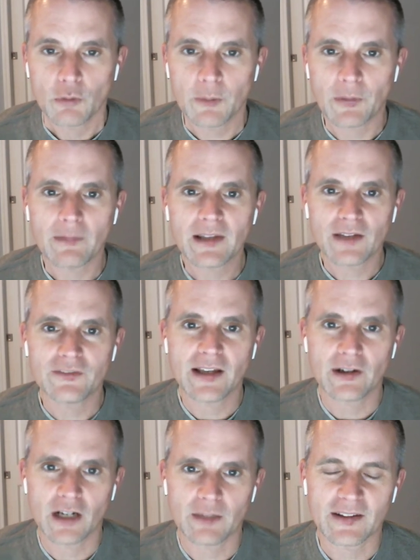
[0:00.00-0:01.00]
we probably have
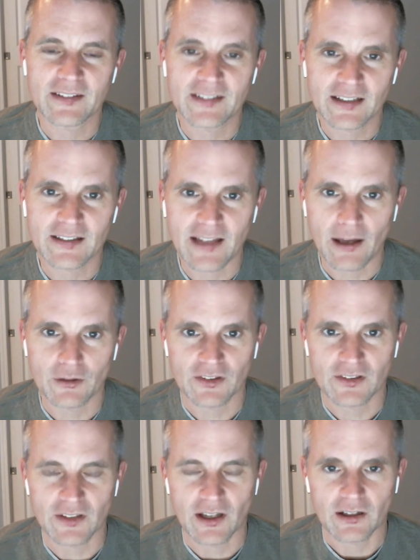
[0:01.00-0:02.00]
data on about six
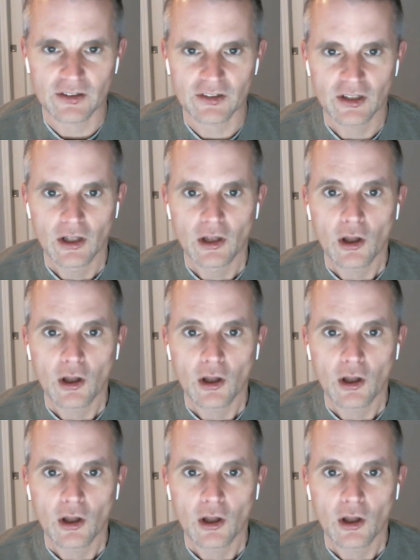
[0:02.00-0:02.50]
thousand stocks.